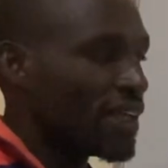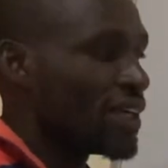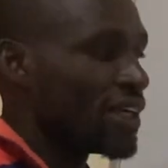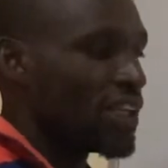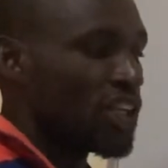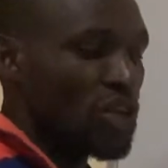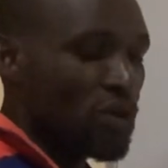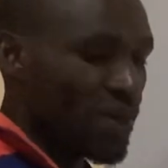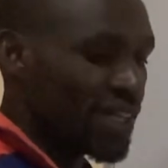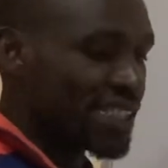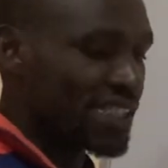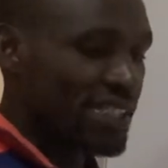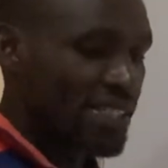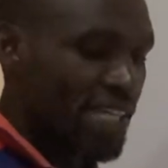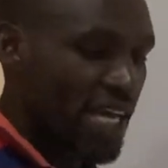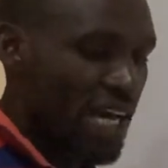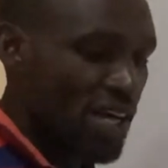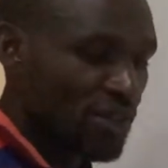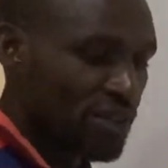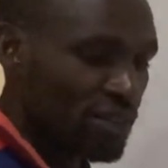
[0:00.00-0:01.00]
US
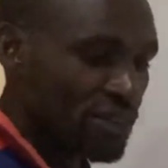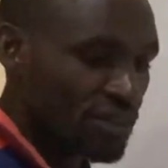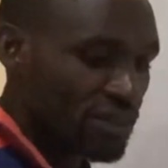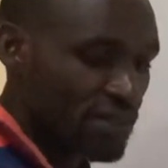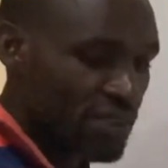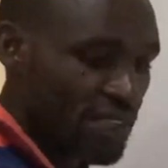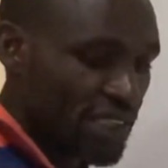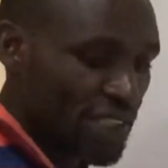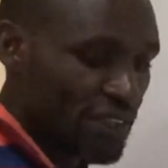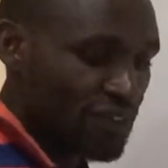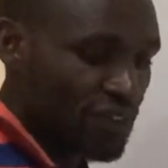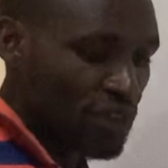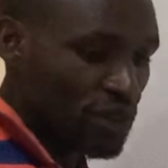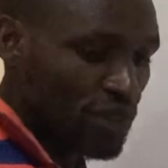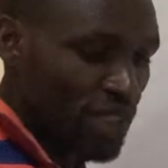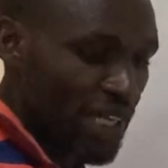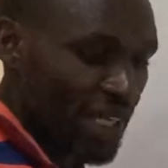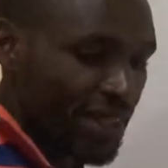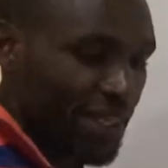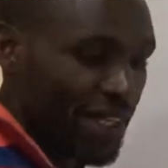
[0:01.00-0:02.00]
now, if you
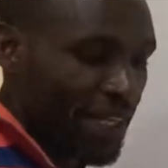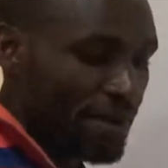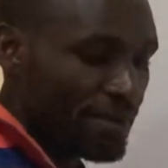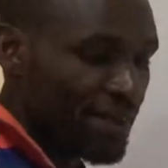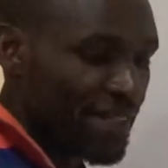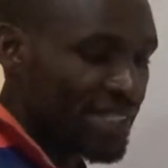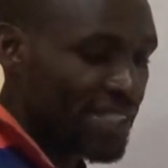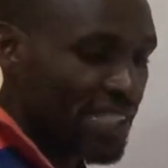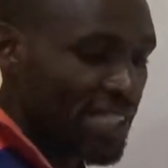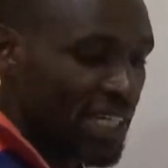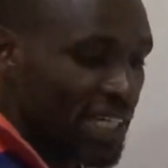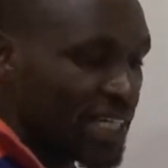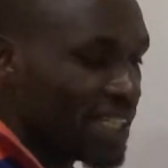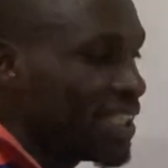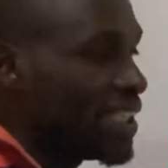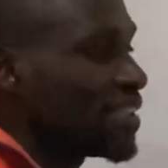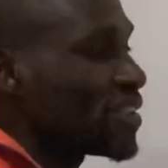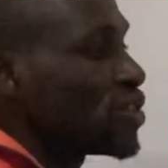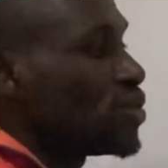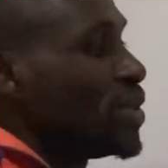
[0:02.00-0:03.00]
look at the numbers here,
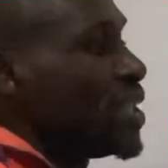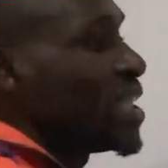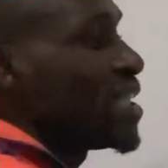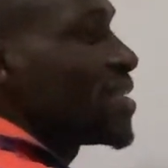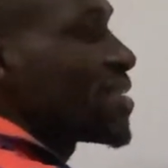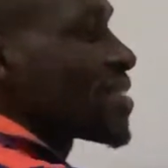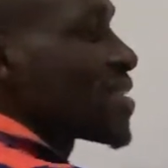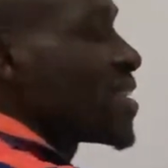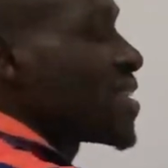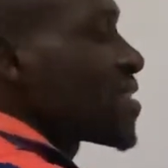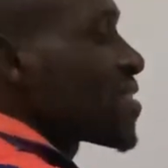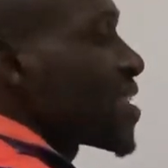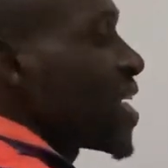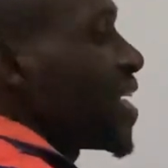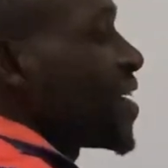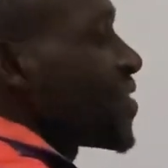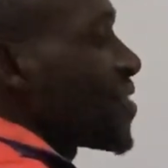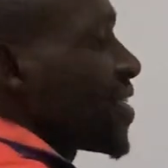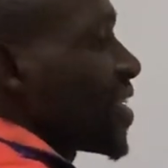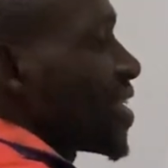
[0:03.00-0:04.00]
is doing
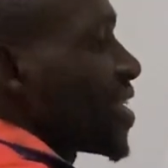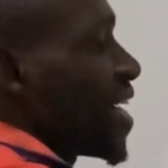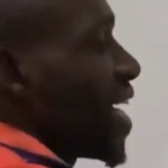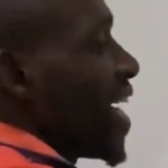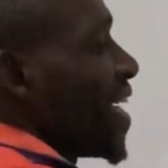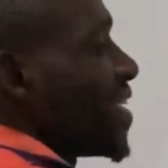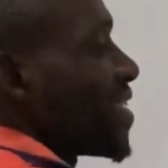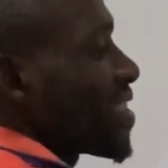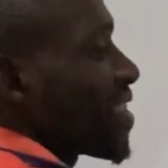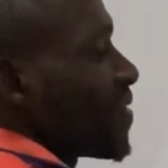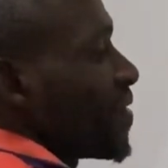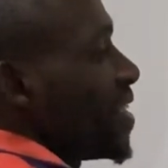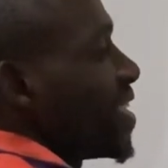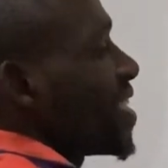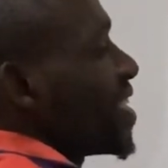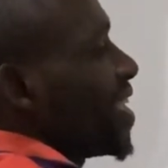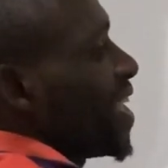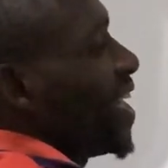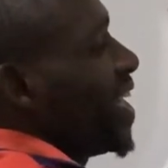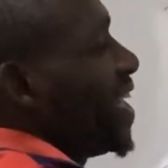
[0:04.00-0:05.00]

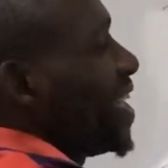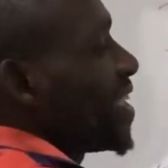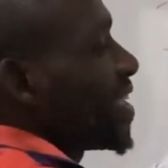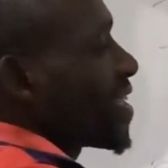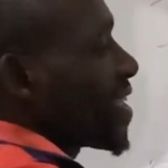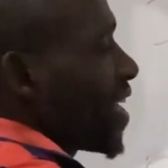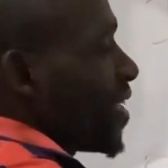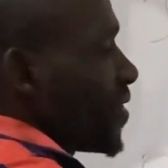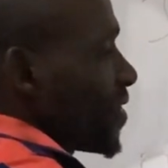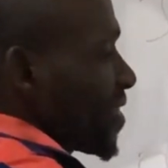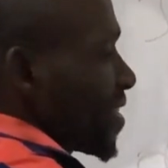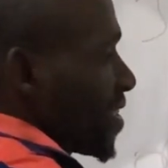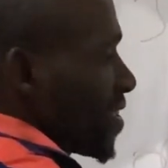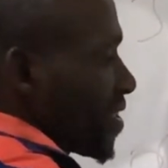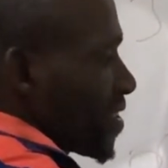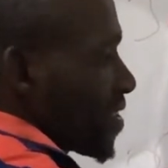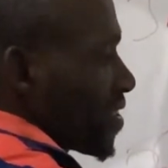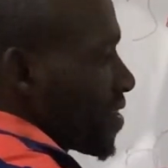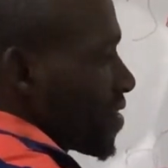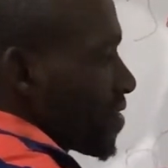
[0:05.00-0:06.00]
678,000
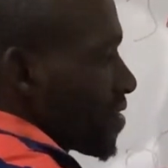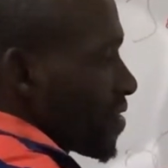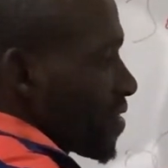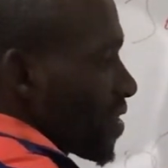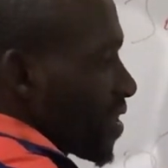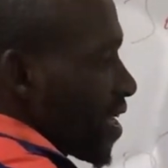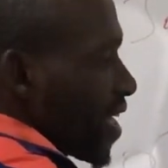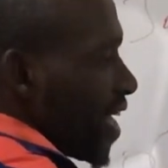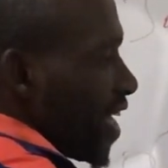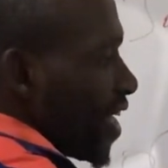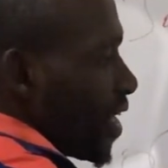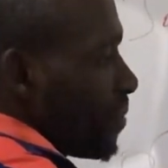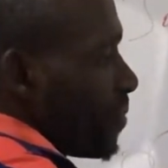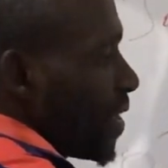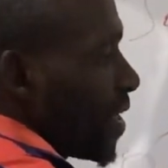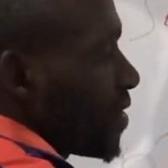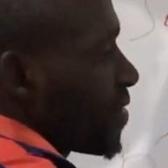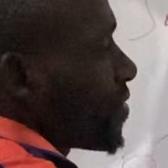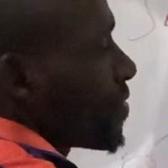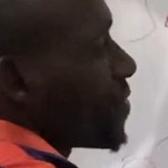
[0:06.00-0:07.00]
and
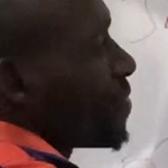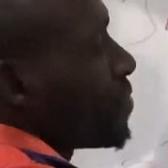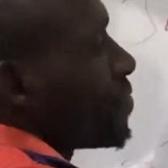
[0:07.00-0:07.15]
above.